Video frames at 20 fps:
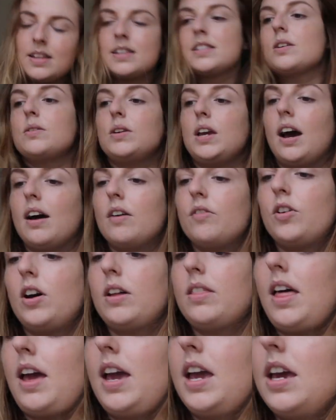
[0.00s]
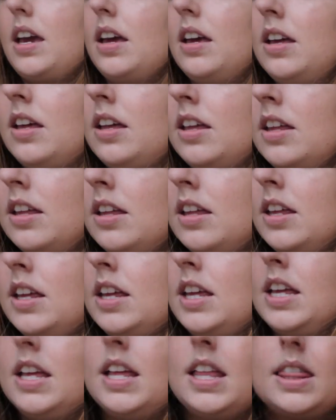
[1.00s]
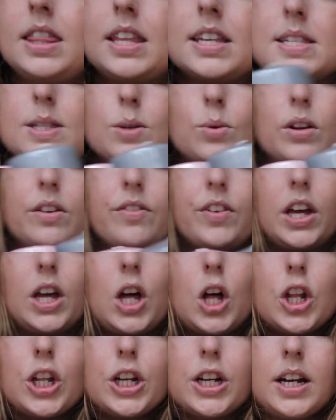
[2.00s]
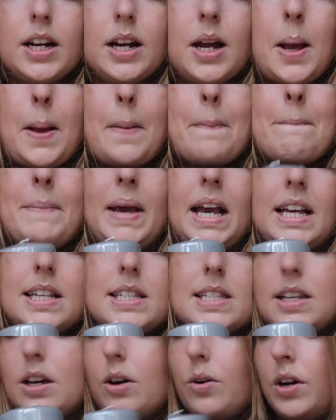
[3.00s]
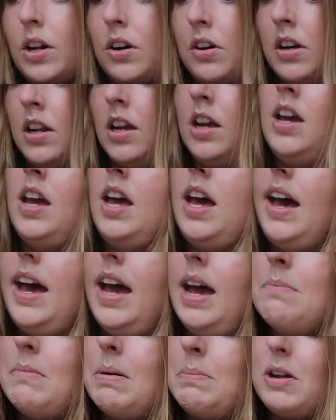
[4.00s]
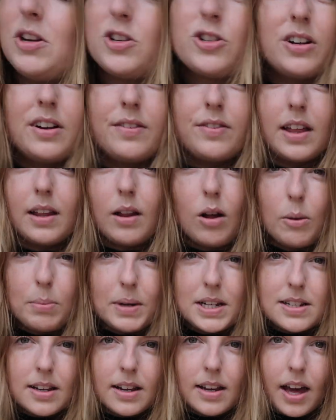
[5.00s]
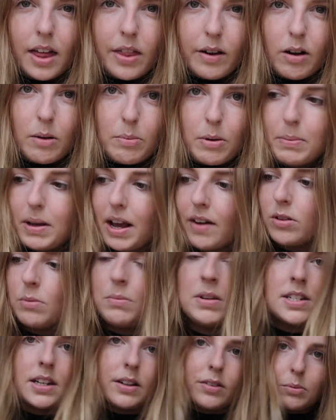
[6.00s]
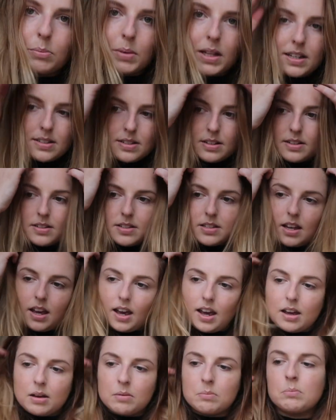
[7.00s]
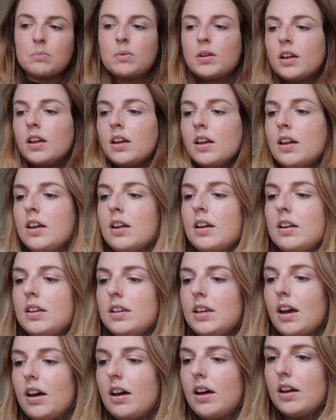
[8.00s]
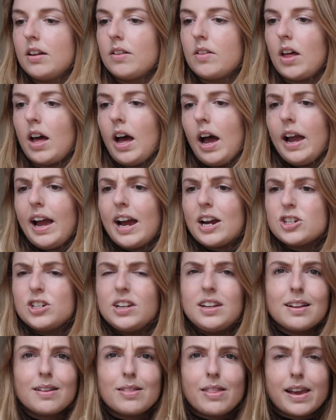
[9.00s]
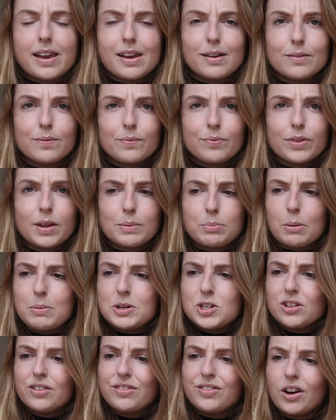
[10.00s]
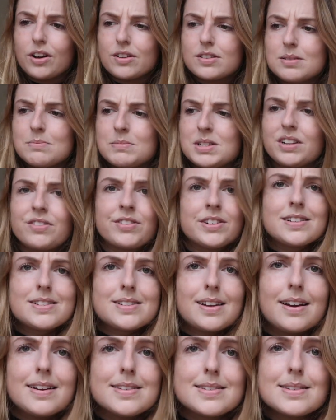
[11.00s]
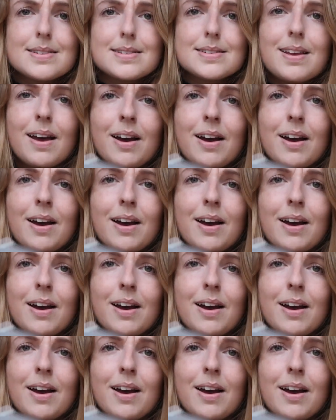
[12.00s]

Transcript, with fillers: So yeah, I've got like this sort of a color mix going on. Um, I'm not sure if they'll all be together. I'll probably have them in different places. Um, yeah, I actually like, I probably should have got some different sizes.